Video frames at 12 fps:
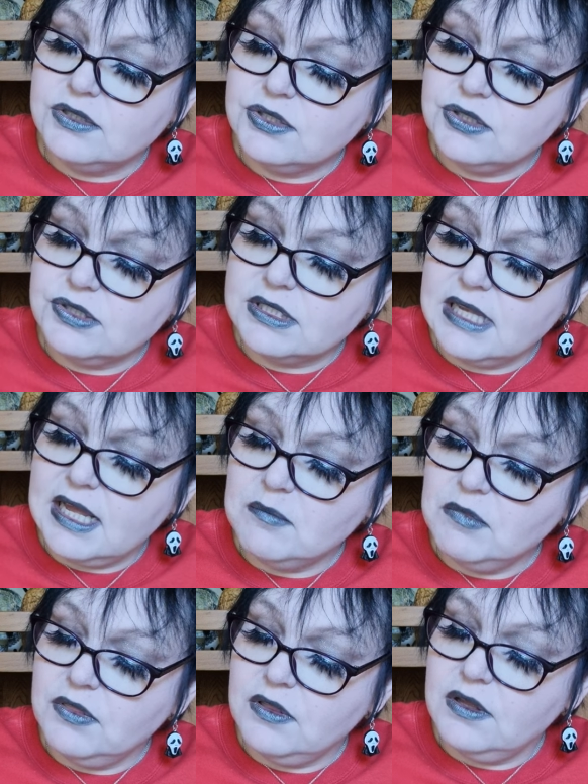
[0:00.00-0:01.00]
Just like
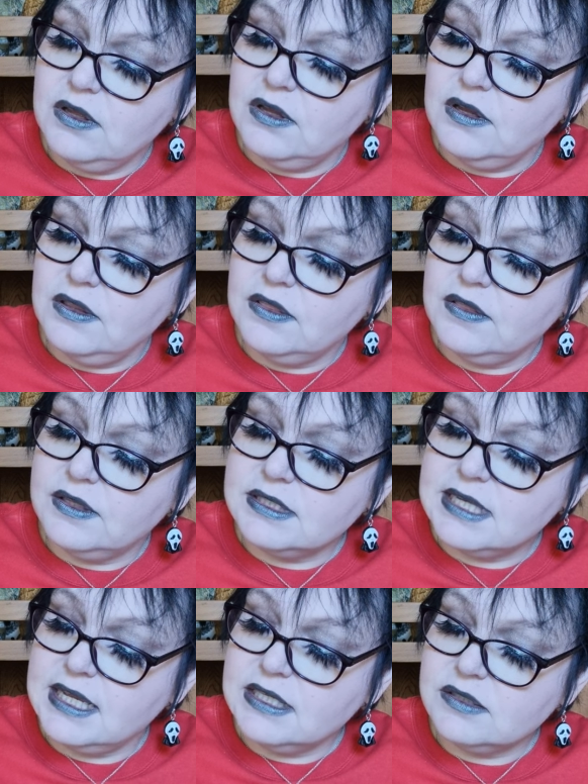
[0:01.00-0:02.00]
Mother Earth,
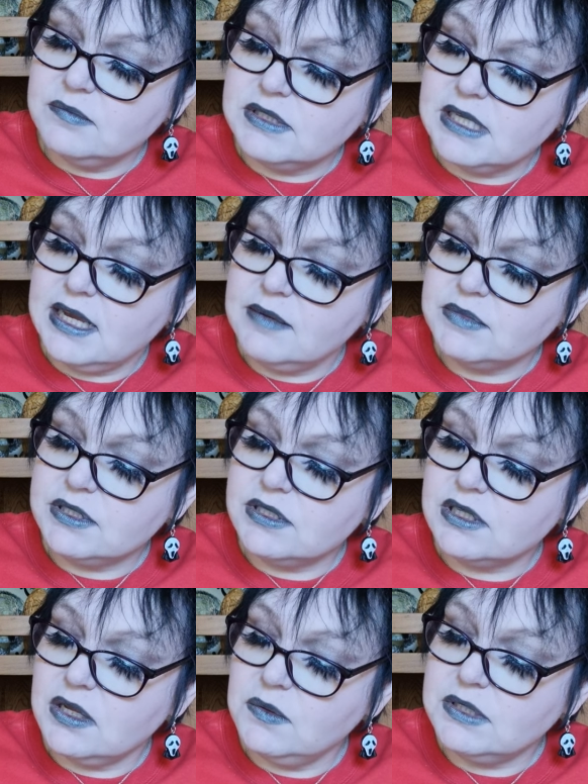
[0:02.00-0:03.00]
take some time to
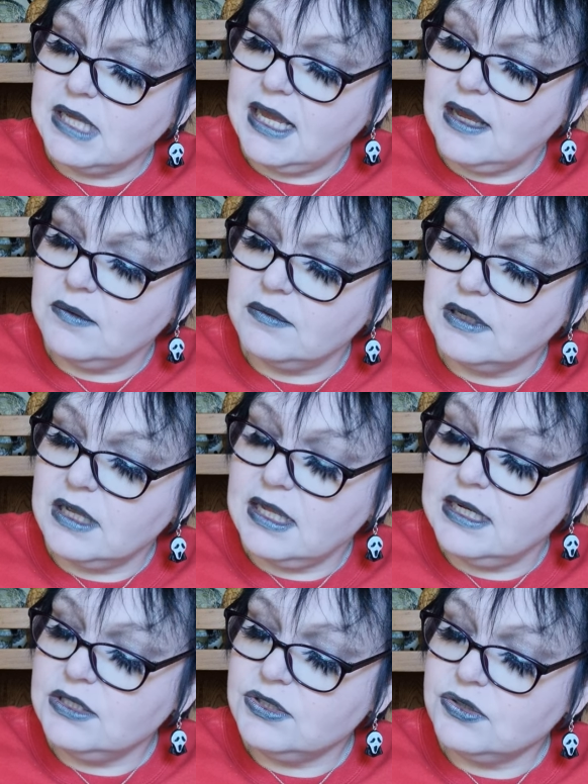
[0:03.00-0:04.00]
slow down
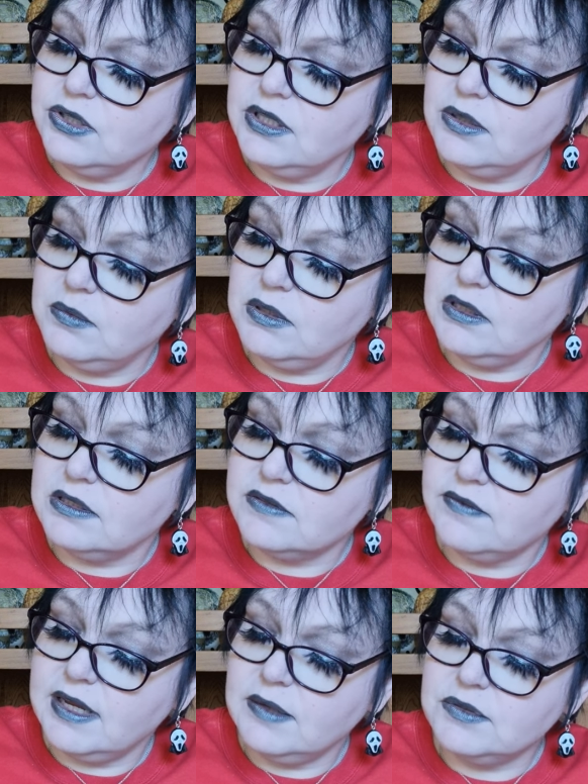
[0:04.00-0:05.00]
and enjoy the world
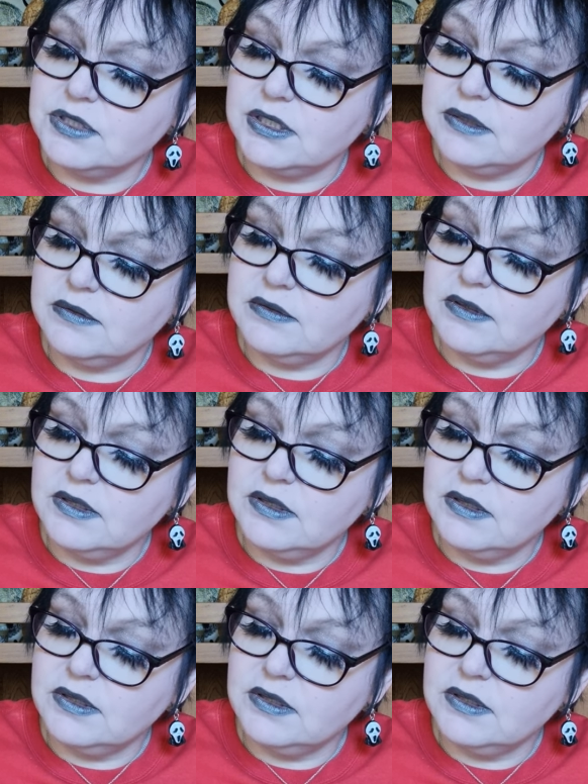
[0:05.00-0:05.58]
around you.